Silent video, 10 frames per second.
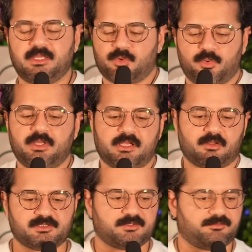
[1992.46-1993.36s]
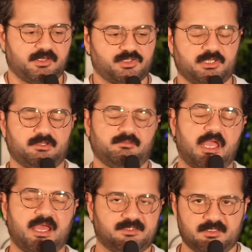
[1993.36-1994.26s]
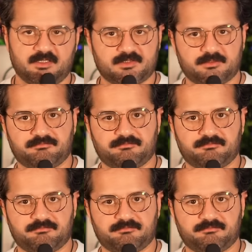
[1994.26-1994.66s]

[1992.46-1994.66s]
They were really close to finishing as is.